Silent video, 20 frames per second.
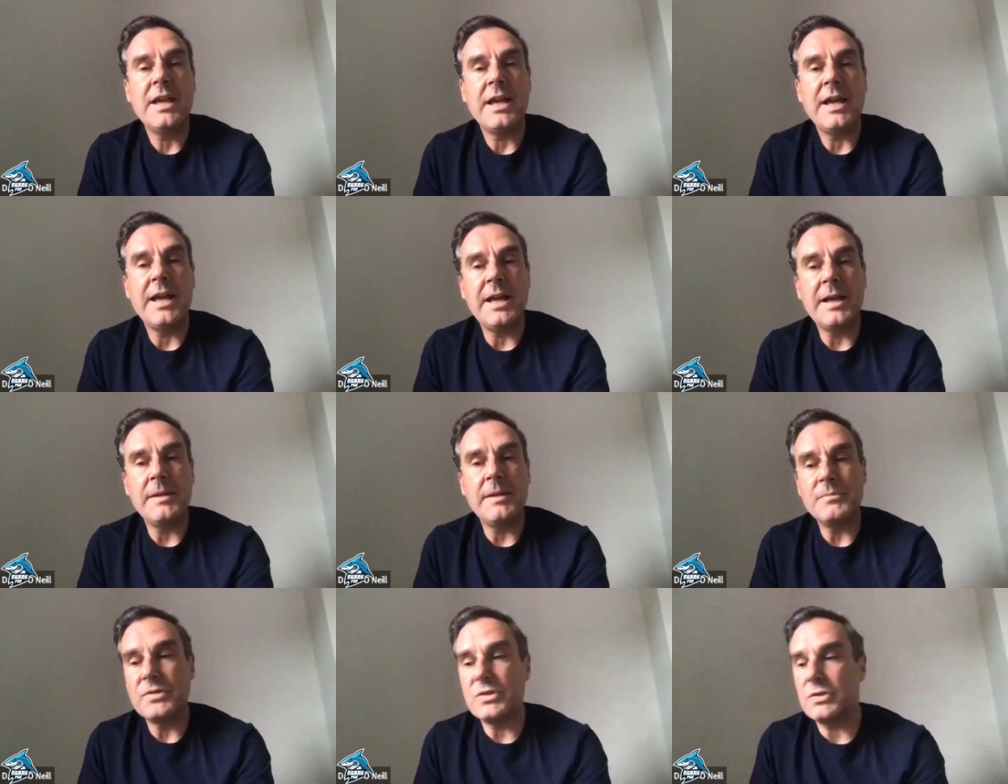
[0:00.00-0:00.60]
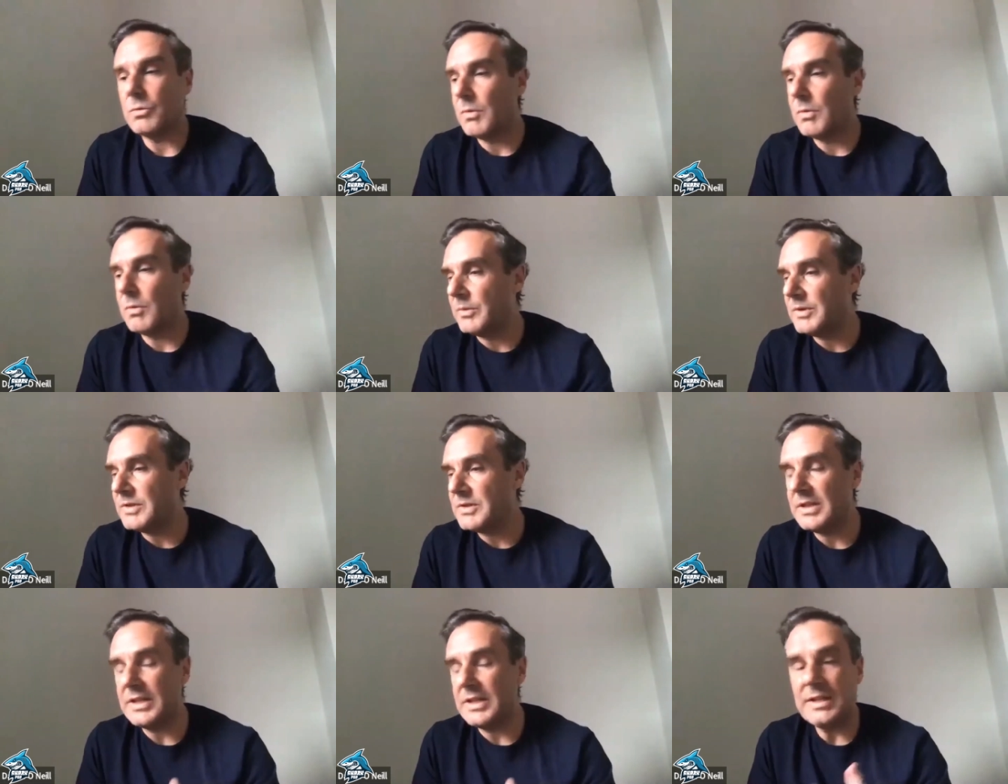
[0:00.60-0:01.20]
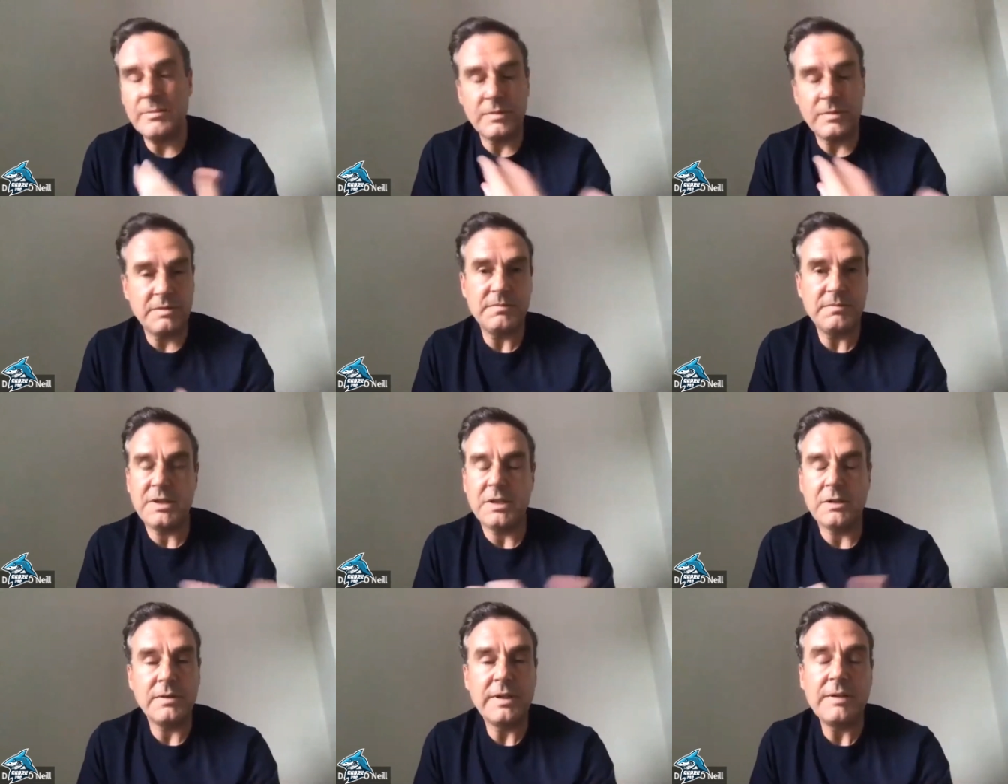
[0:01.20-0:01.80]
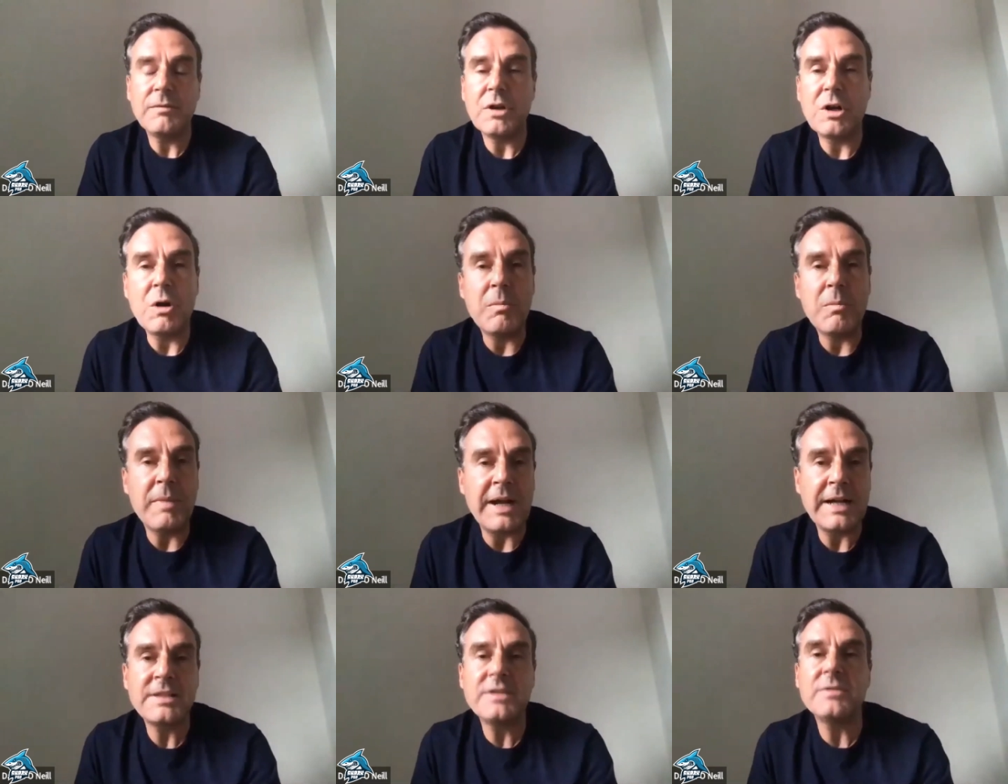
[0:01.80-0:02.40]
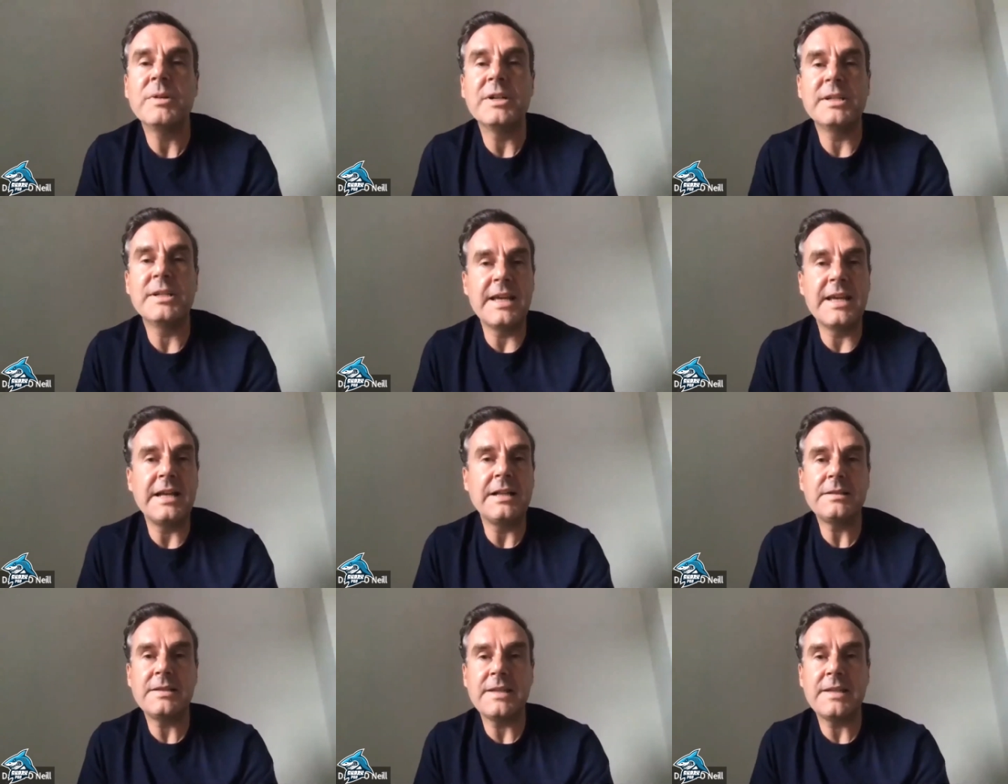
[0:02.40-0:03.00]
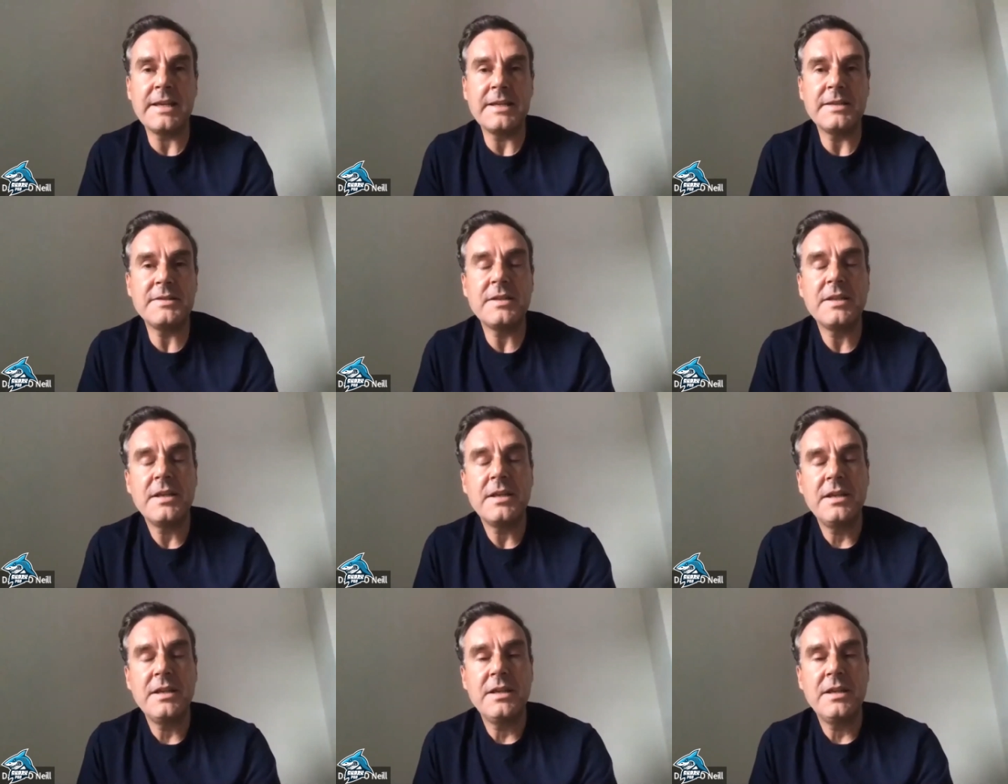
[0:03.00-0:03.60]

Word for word: Um, so what we see, and we you know, even going back to my Dell days,